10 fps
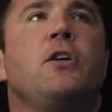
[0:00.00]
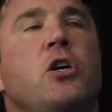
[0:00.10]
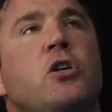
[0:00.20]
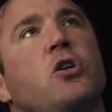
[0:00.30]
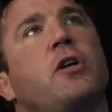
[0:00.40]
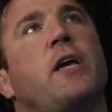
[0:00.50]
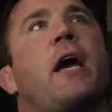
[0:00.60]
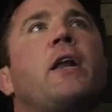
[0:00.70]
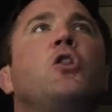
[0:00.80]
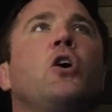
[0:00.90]
just look
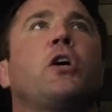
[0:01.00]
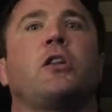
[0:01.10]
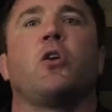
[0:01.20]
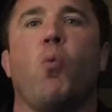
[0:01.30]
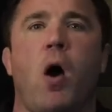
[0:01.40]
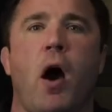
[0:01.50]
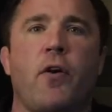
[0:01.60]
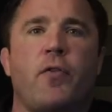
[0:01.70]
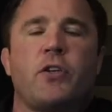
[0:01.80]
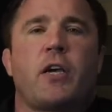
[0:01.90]
out and look at the
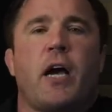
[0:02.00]
water this